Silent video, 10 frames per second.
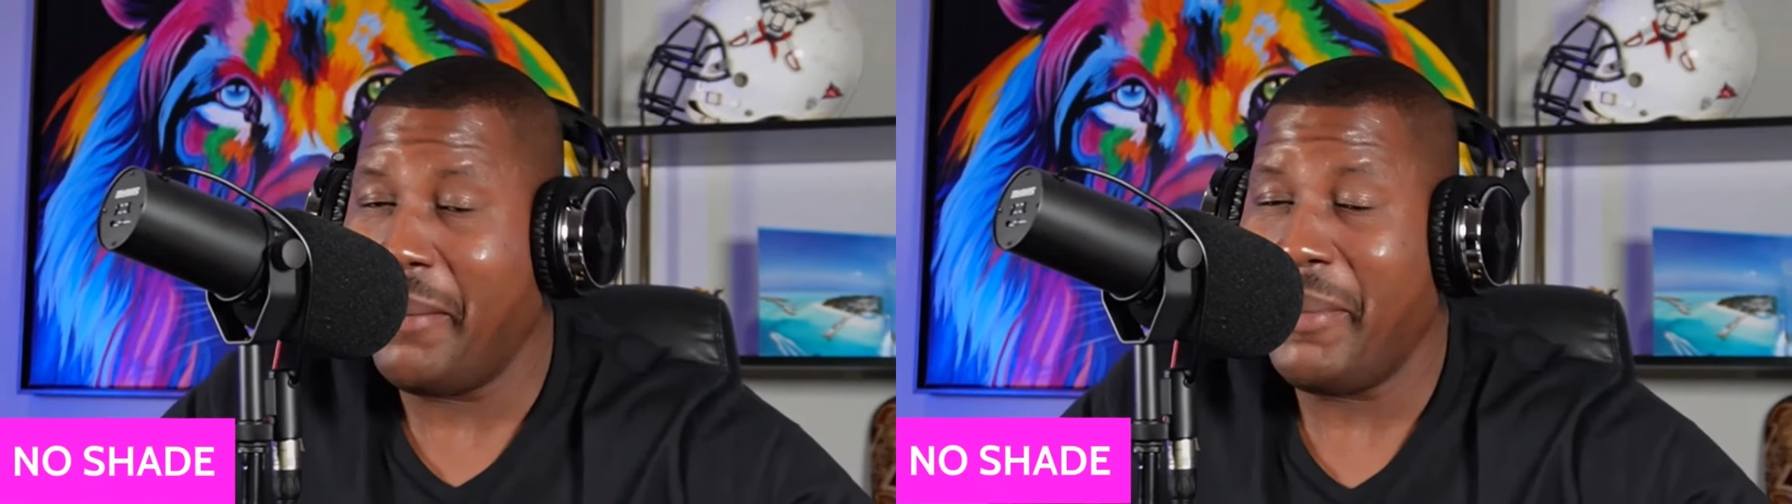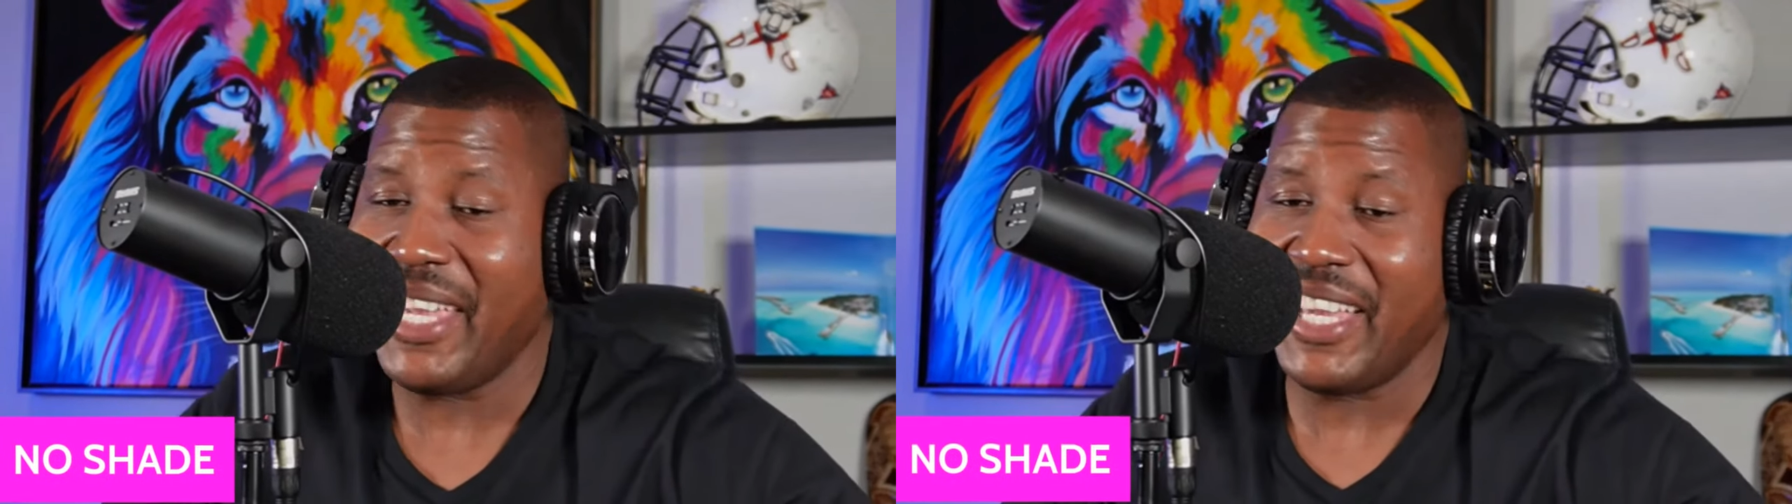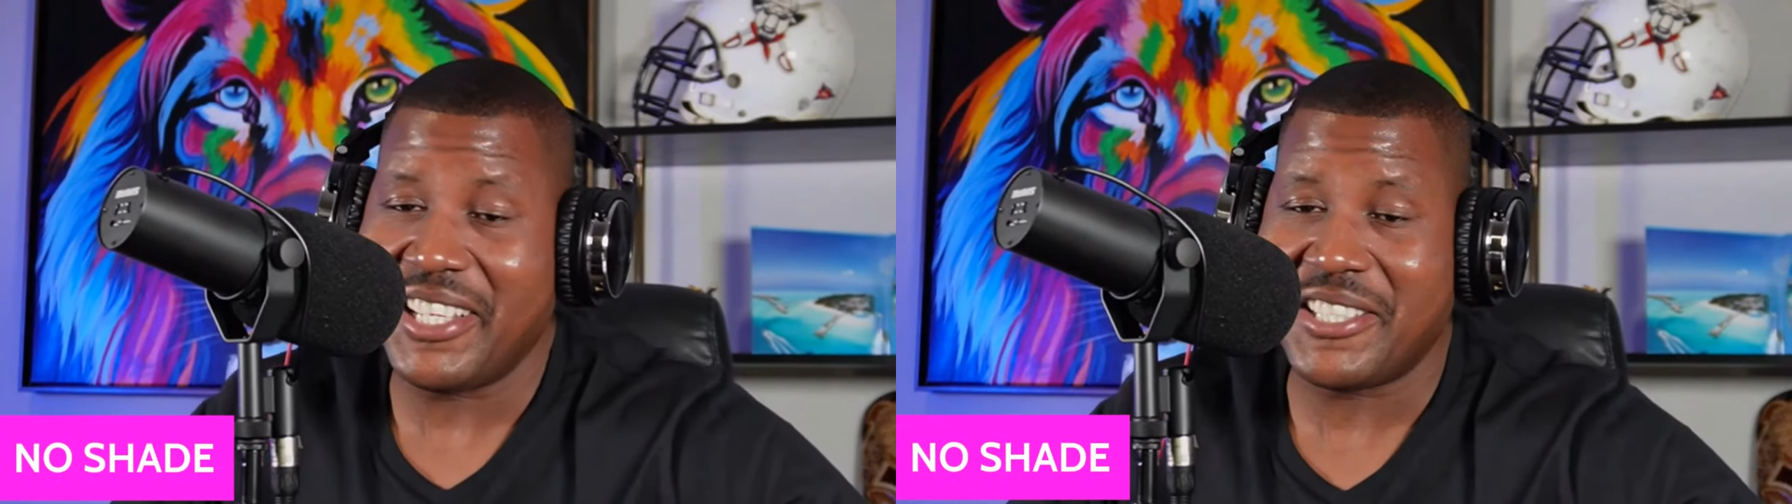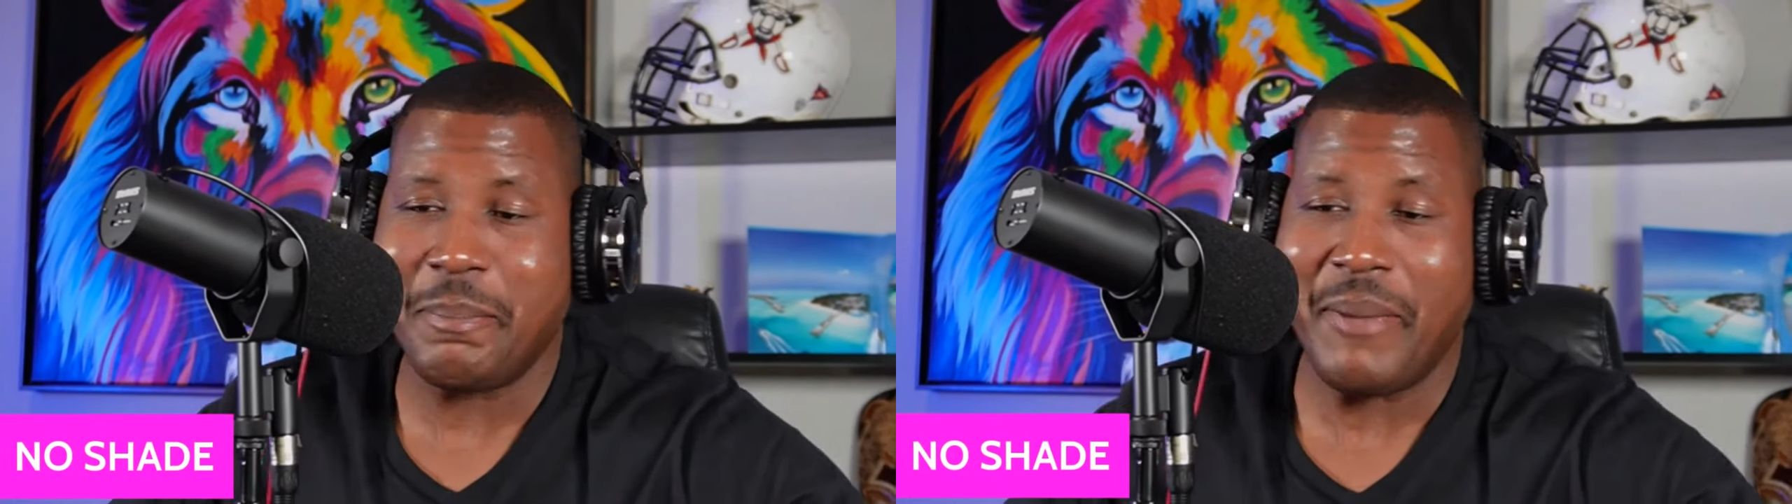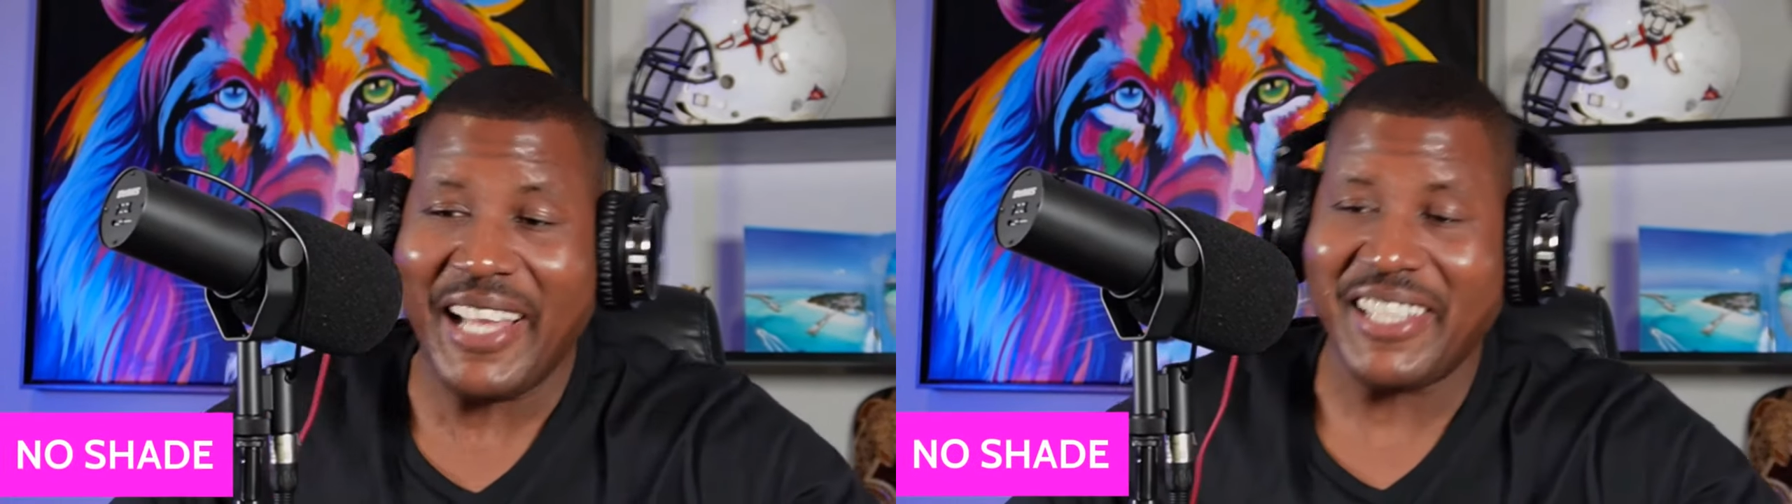I may get a
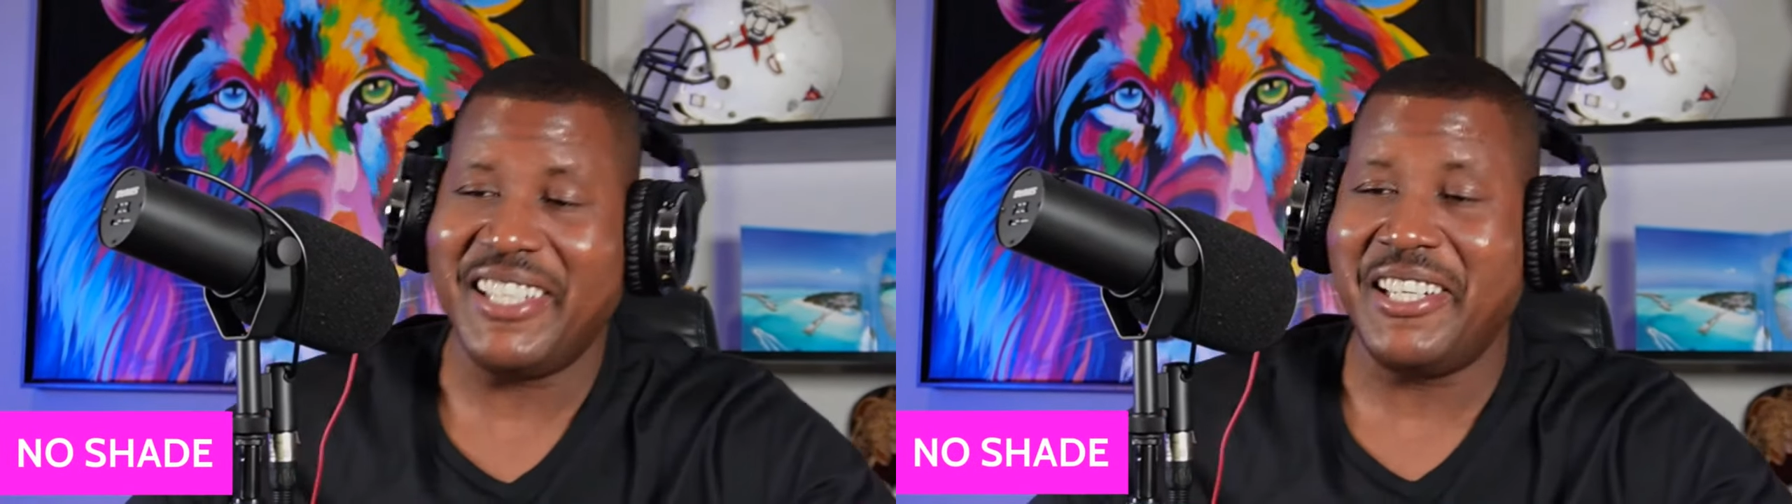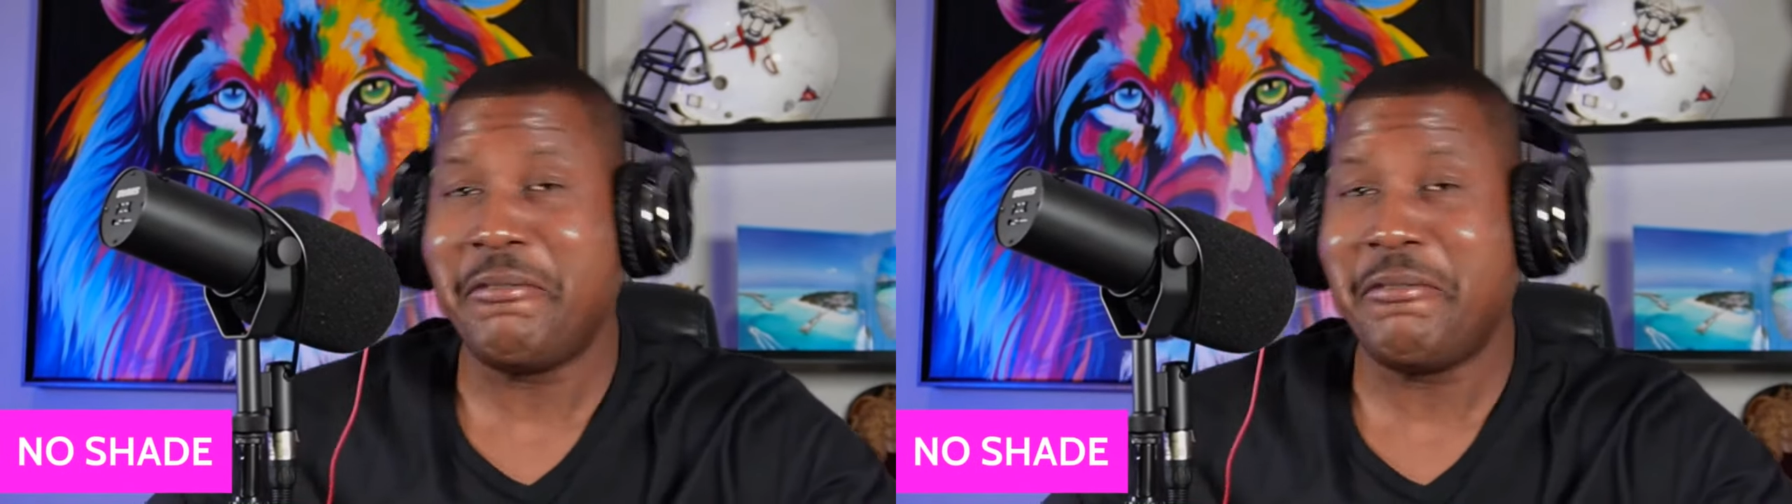spanking.